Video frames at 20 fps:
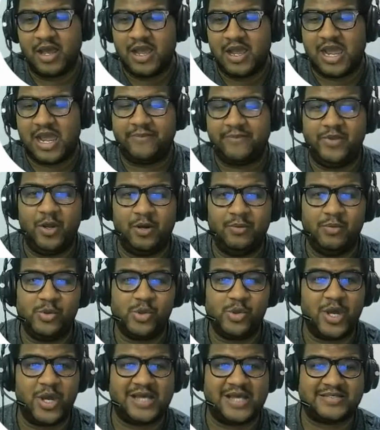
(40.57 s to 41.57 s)

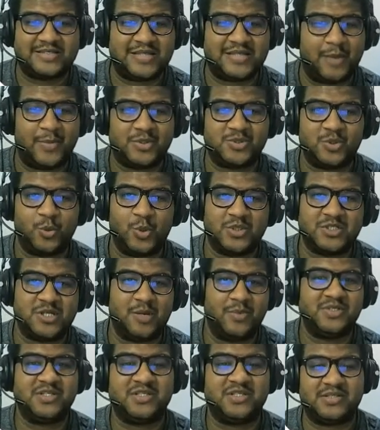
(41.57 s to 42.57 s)
AWS, Amazon Web
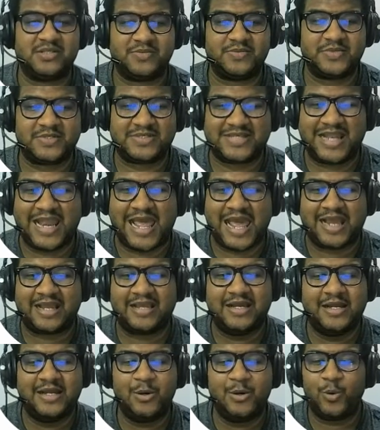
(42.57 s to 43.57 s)
Services,
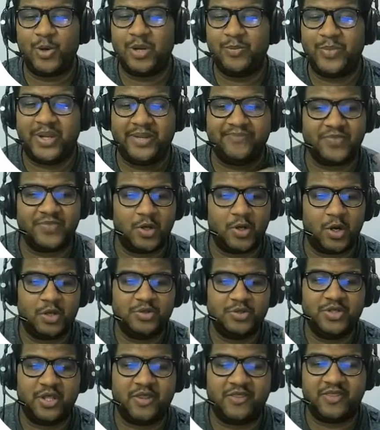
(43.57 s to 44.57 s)
Slack, Rippling, all
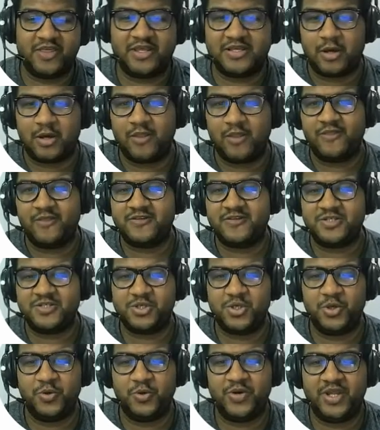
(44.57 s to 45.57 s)
the things
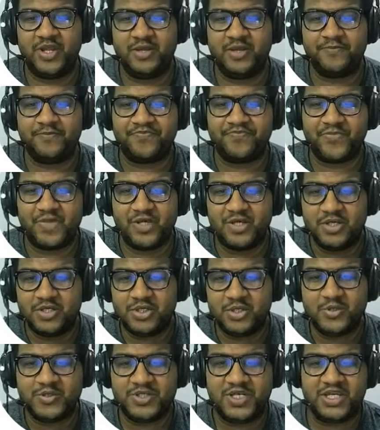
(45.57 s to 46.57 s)
you need.
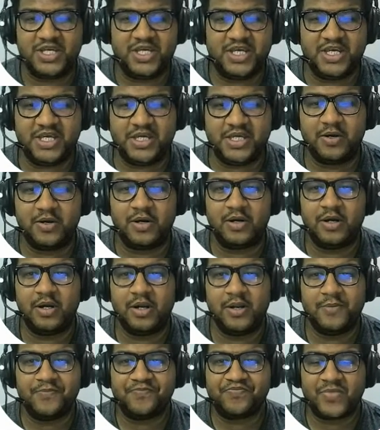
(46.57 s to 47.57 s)
You see here.
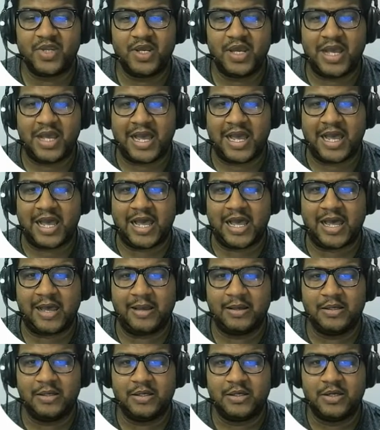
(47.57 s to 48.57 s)
Uh,
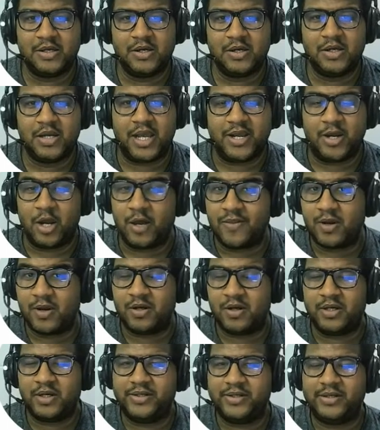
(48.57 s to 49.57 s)

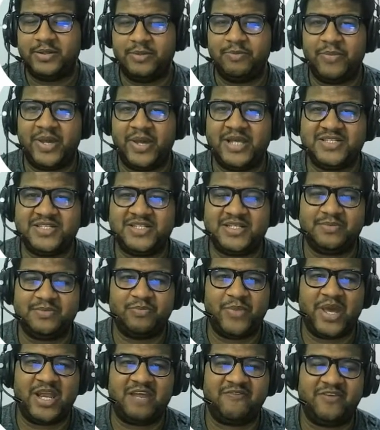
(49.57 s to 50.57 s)
Another amazing
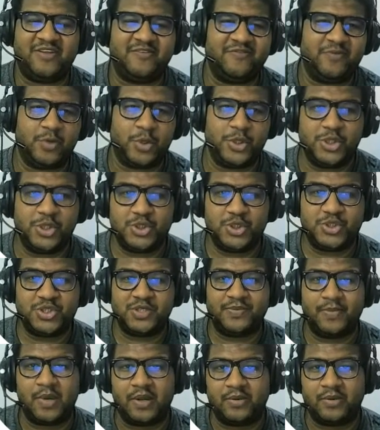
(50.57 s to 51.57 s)
benefit for using